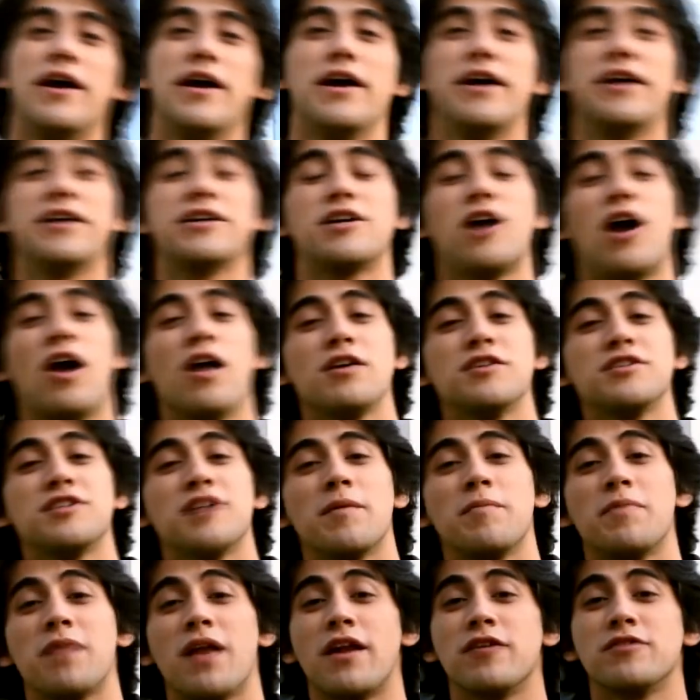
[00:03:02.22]
in college, I
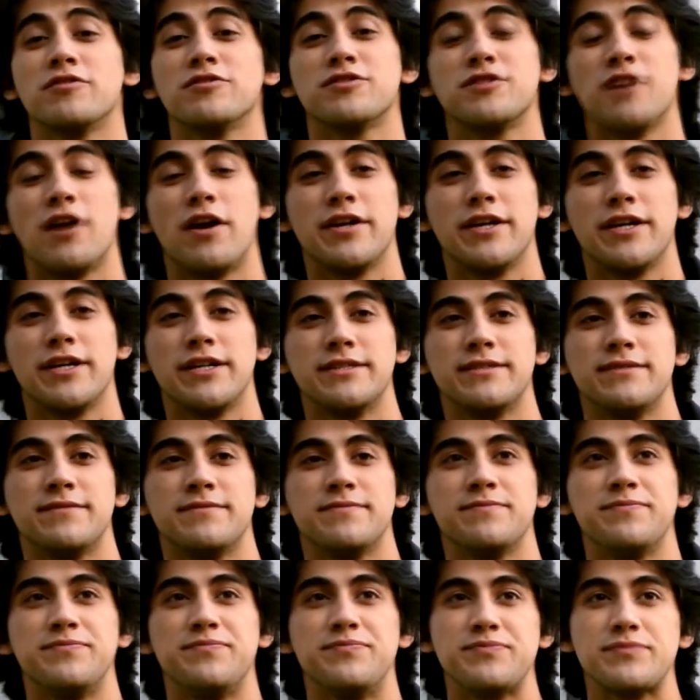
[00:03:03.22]
plan on studying
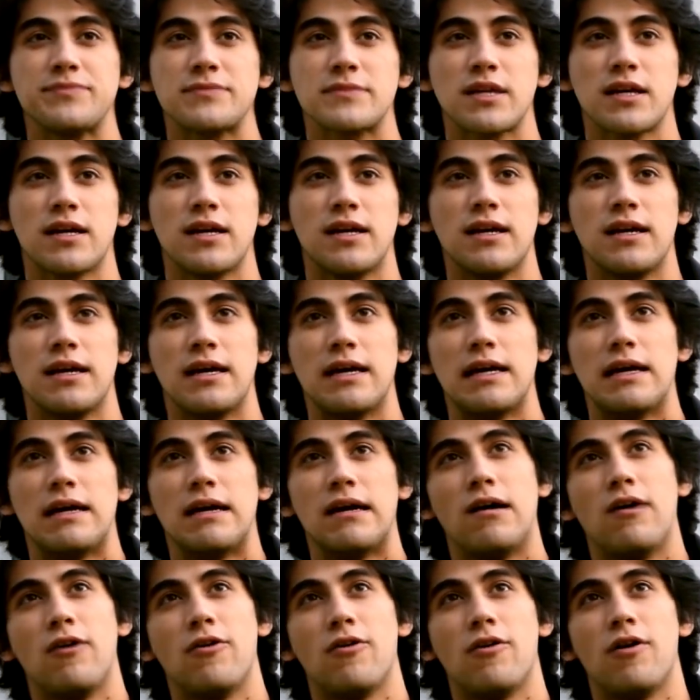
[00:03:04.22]

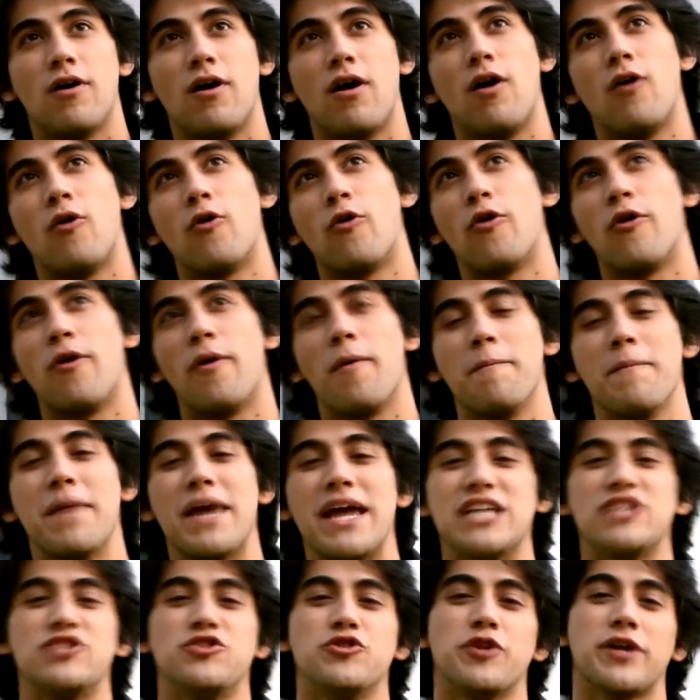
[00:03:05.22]
or
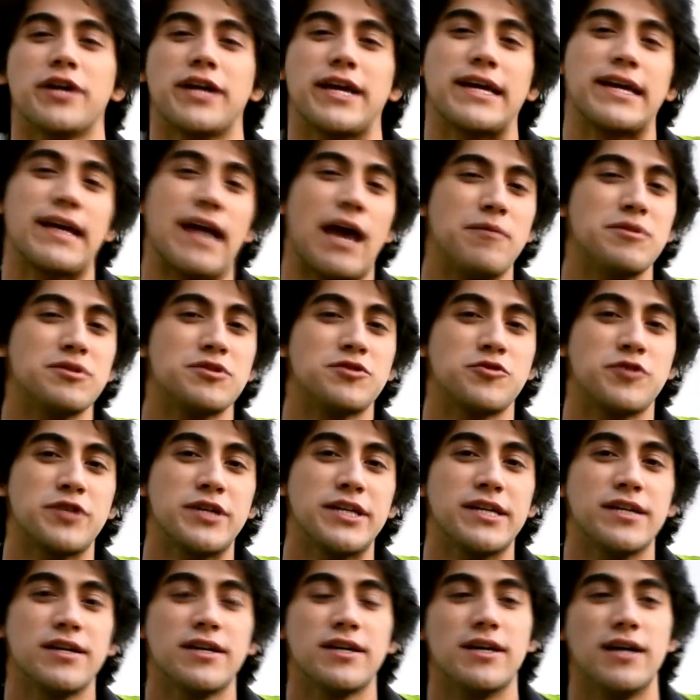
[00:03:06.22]
majoring in
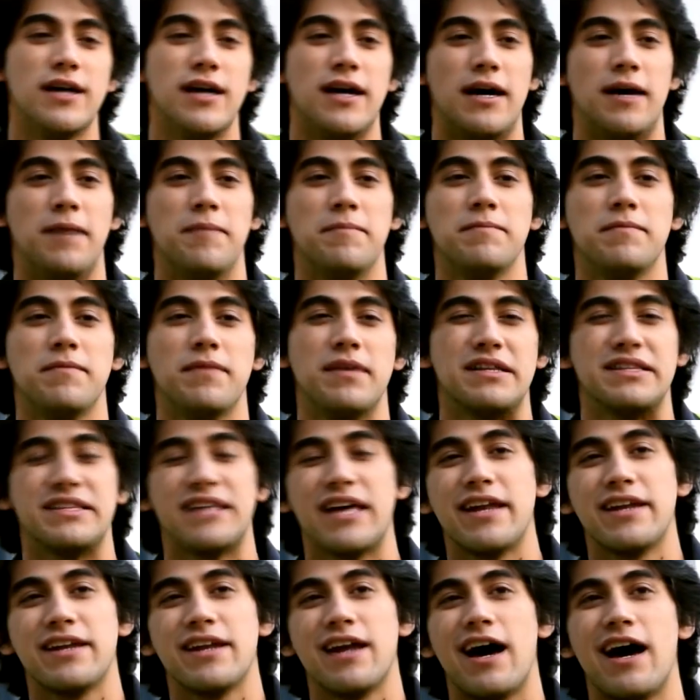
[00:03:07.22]
chemistry, but
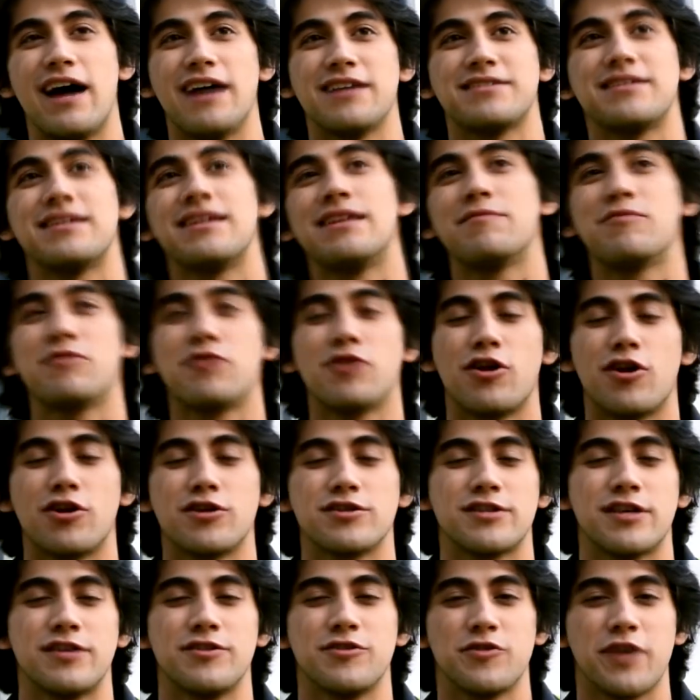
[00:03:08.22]
then as a liberal
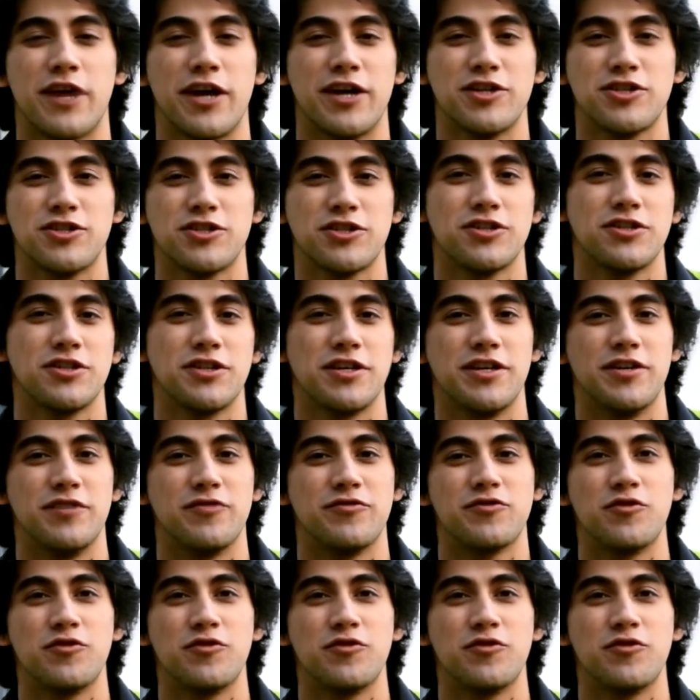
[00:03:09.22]
arts education, it